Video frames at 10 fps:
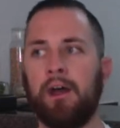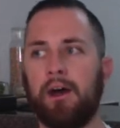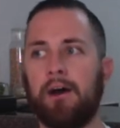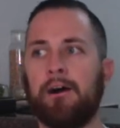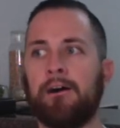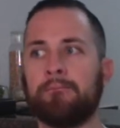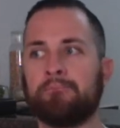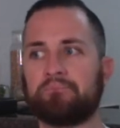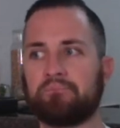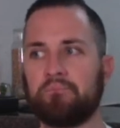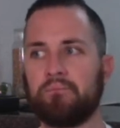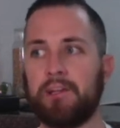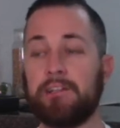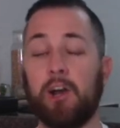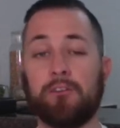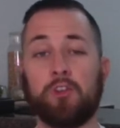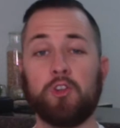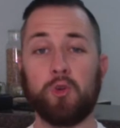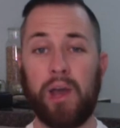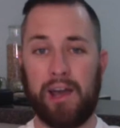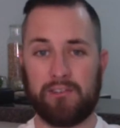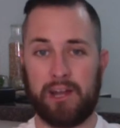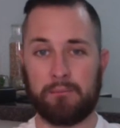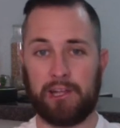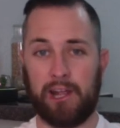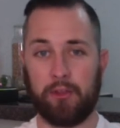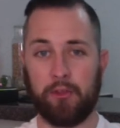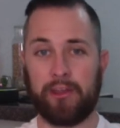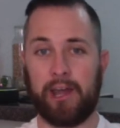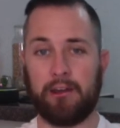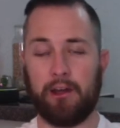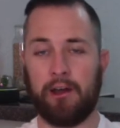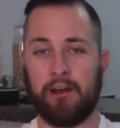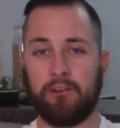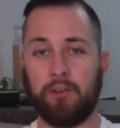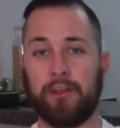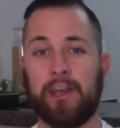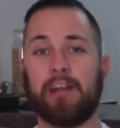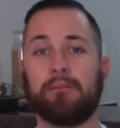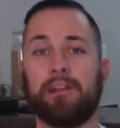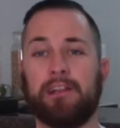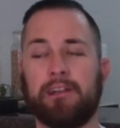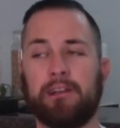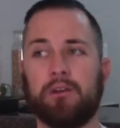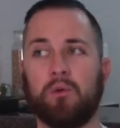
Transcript: Now, if you do have an MLS Youth Academy League,